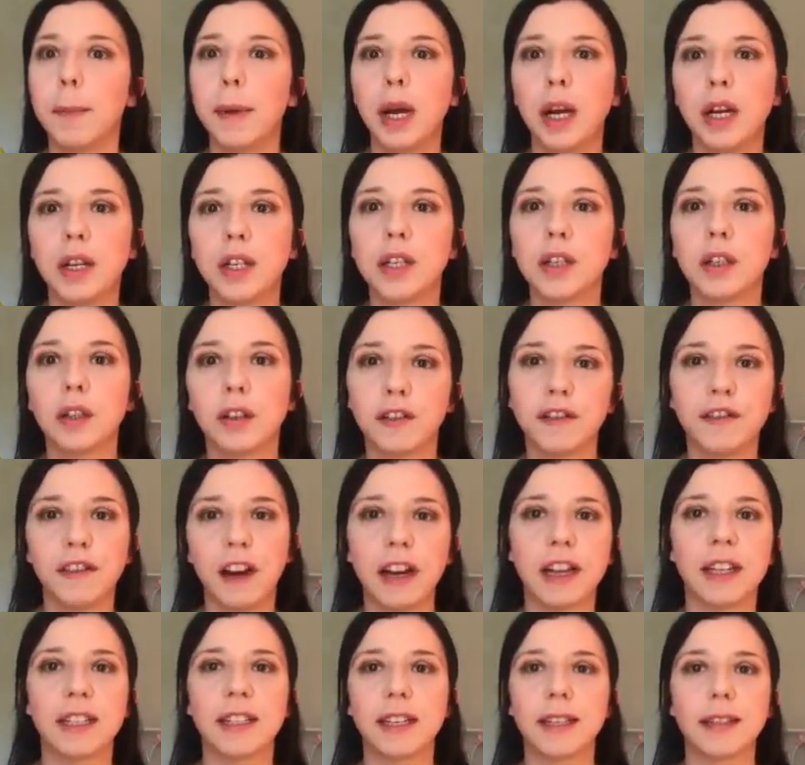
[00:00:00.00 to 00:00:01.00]
personal
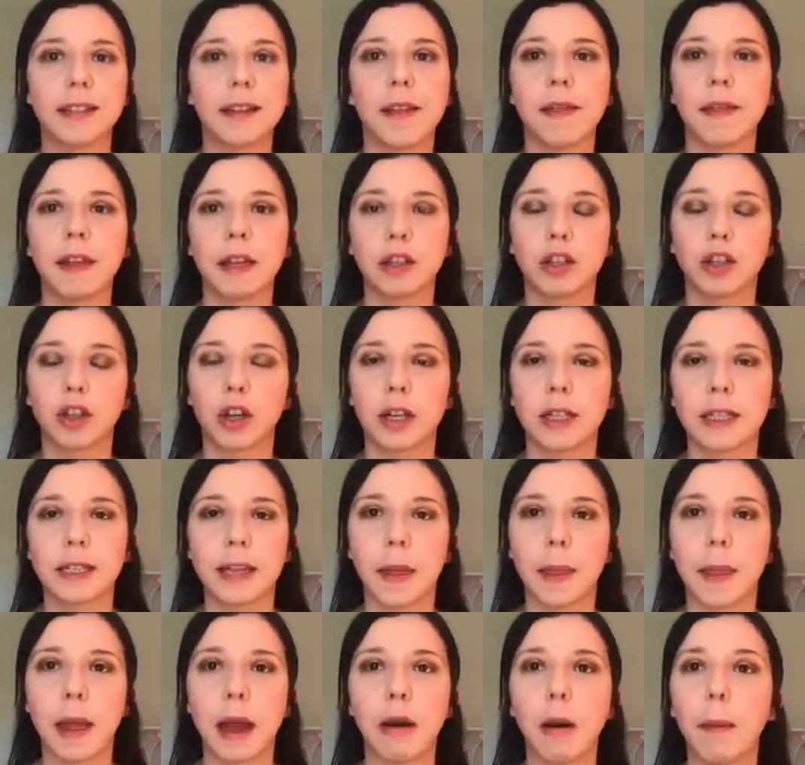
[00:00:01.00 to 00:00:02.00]
fan assistant that's just going to
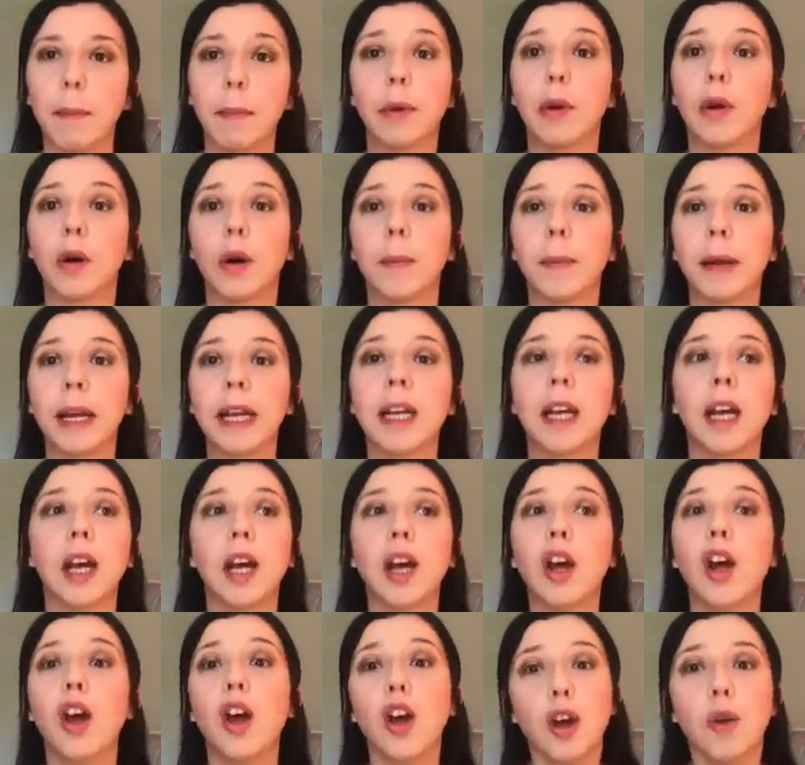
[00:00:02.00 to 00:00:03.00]
stand there and blow me
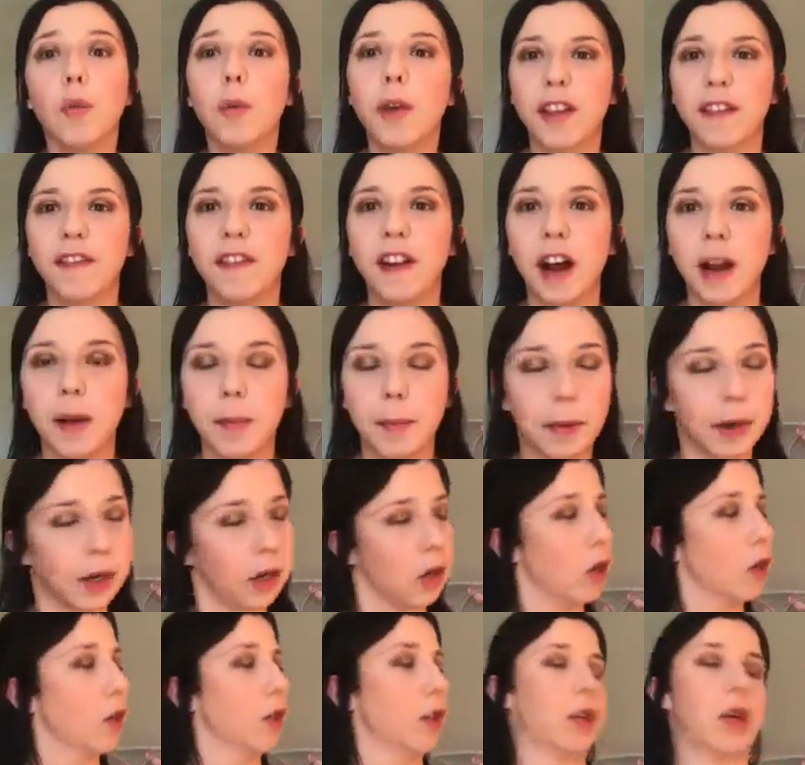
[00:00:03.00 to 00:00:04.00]
with a fan
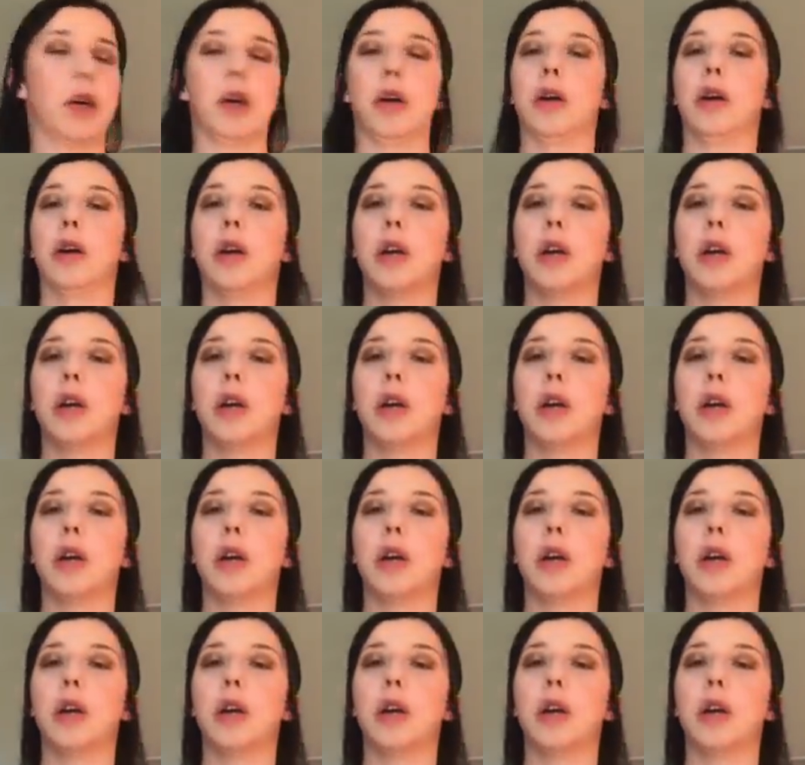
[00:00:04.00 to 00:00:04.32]
because